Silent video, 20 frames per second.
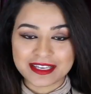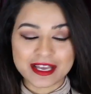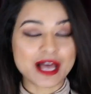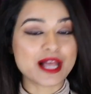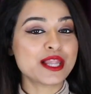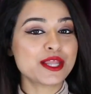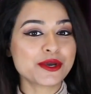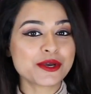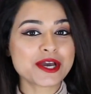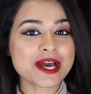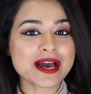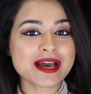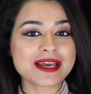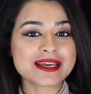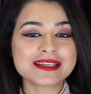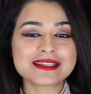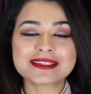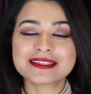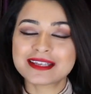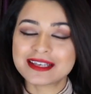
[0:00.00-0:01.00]
Hello
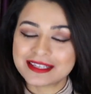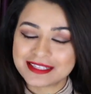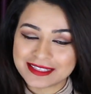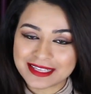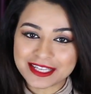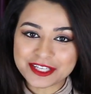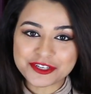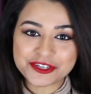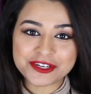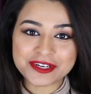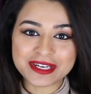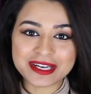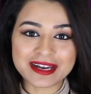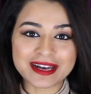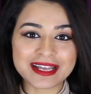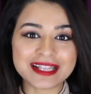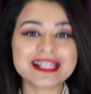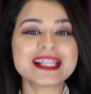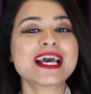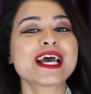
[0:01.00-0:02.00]
guys, Sat Shri
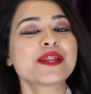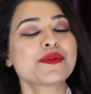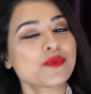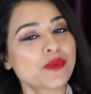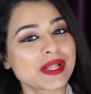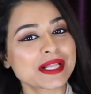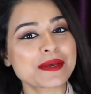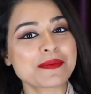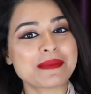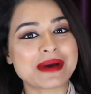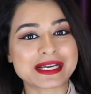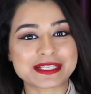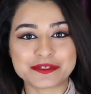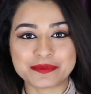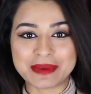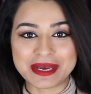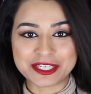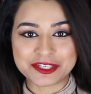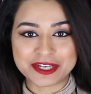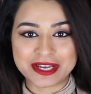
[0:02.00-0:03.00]
Akal and welcome back to
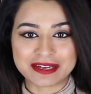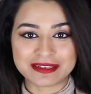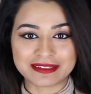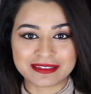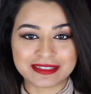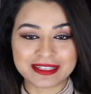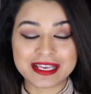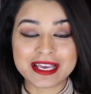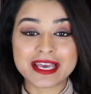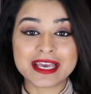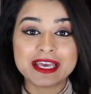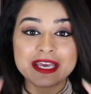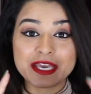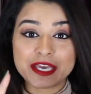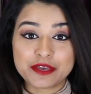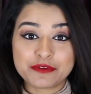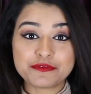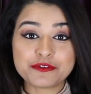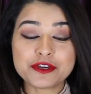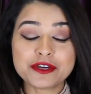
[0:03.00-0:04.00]
my channel.
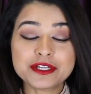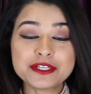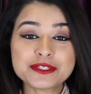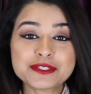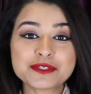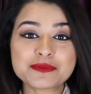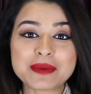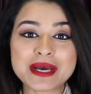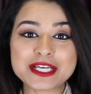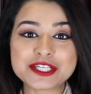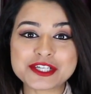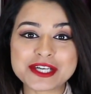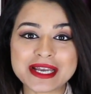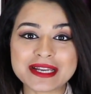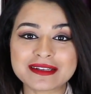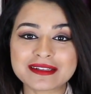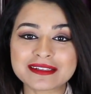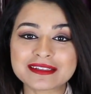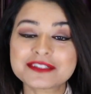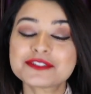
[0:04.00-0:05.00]
If you're new to my
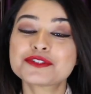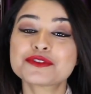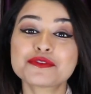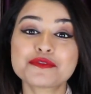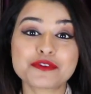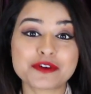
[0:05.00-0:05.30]
channel, don't